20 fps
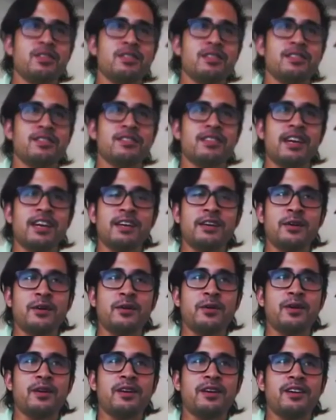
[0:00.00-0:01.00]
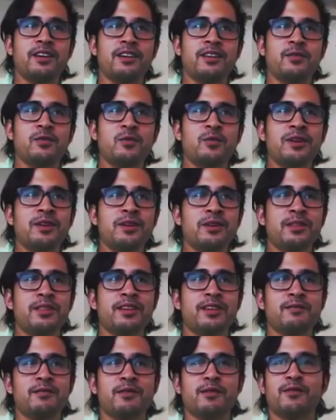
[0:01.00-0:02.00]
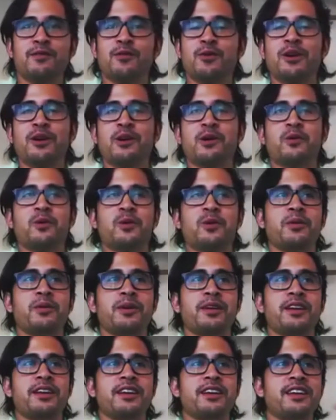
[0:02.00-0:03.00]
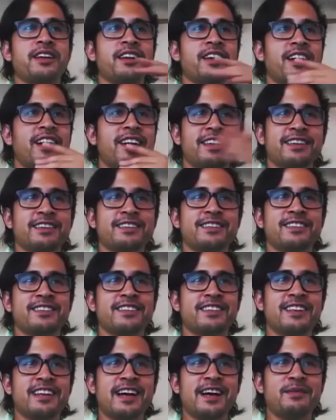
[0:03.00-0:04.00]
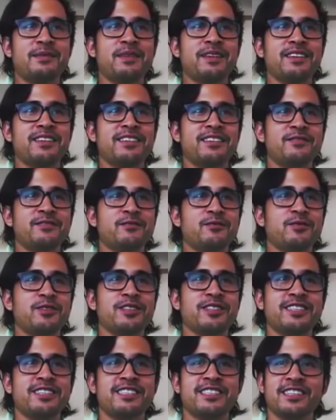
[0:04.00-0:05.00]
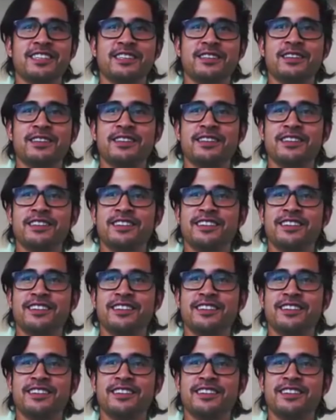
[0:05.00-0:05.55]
Just a side note, what do you think of the 4-hour work week? I think it's not realistic.